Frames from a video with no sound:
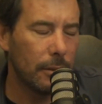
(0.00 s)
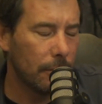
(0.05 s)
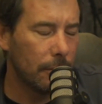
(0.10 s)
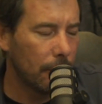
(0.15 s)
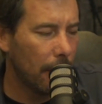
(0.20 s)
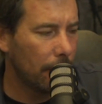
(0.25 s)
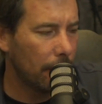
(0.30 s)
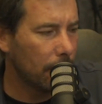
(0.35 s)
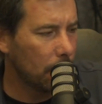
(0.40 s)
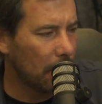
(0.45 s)

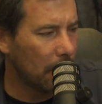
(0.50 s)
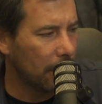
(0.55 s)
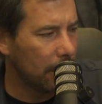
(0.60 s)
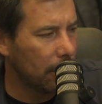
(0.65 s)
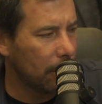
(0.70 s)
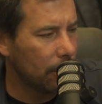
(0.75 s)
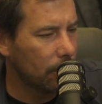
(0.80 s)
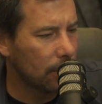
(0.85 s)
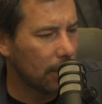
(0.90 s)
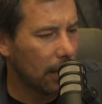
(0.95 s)
Everybody
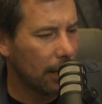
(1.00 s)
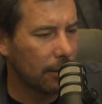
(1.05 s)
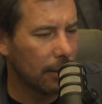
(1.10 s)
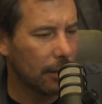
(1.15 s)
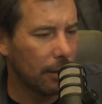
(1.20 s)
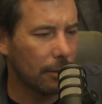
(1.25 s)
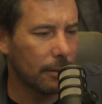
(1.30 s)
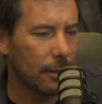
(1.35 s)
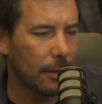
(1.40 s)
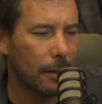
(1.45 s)
knows out
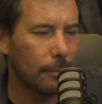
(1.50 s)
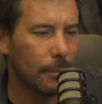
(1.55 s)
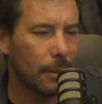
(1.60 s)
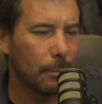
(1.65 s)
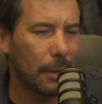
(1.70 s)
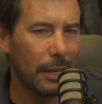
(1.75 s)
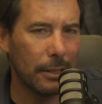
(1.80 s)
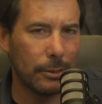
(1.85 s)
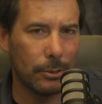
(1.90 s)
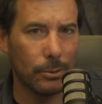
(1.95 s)
there that I'm the
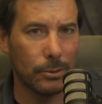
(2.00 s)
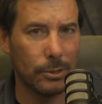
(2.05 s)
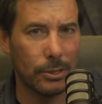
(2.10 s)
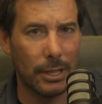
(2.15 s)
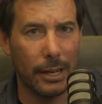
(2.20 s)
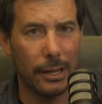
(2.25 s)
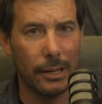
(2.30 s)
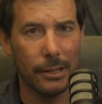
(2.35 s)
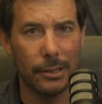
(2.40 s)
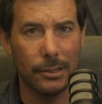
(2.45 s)
patron
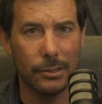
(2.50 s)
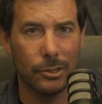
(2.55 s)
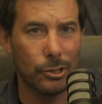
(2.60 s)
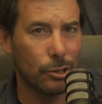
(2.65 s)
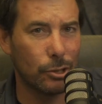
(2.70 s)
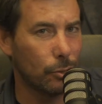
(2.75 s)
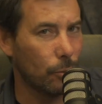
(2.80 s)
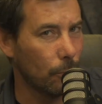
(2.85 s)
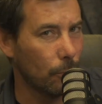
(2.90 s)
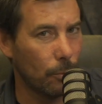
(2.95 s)
saint of
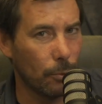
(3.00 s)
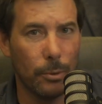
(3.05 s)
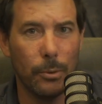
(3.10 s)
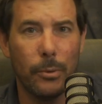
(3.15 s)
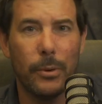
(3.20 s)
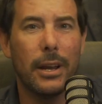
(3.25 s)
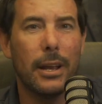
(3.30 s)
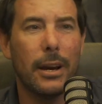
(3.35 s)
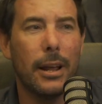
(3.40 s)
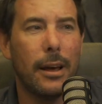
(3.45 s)
screwing
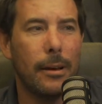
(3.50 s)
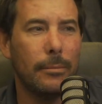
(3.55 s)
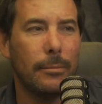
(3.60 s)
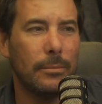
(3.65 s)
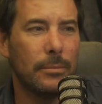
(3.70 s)
it up.